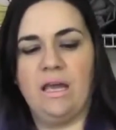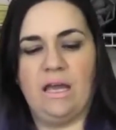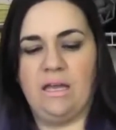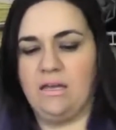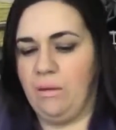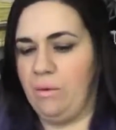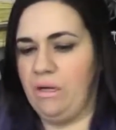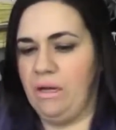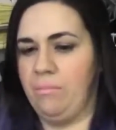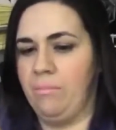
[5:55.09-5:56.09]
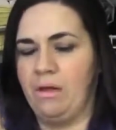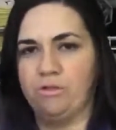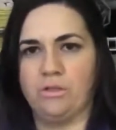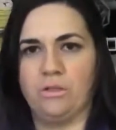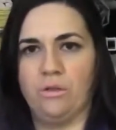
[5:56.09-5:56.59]
And I went and I
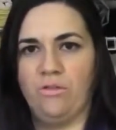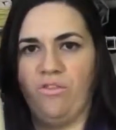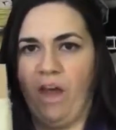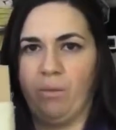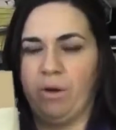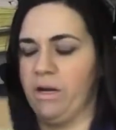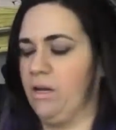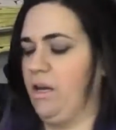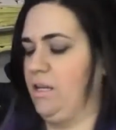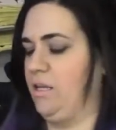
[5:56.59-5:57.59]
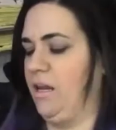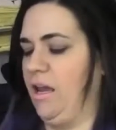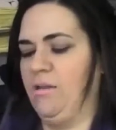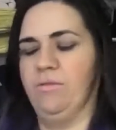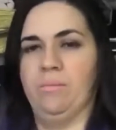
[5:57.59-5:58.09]
measured the fabric, and then I
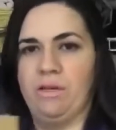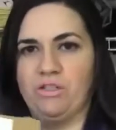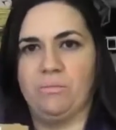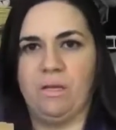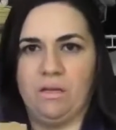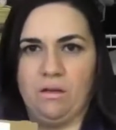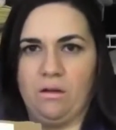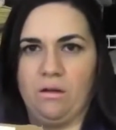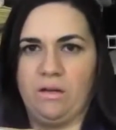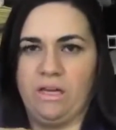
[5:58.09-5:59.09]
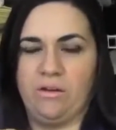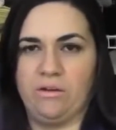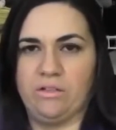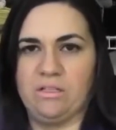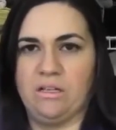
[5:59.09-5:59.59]
have the measurement on here
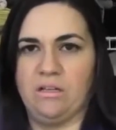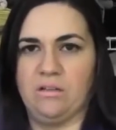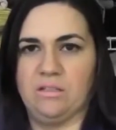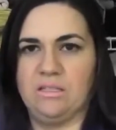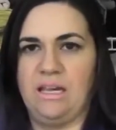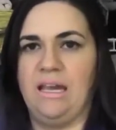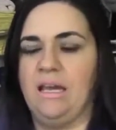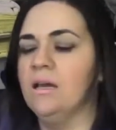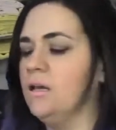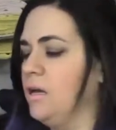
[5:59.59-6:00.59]
and just a little sticky.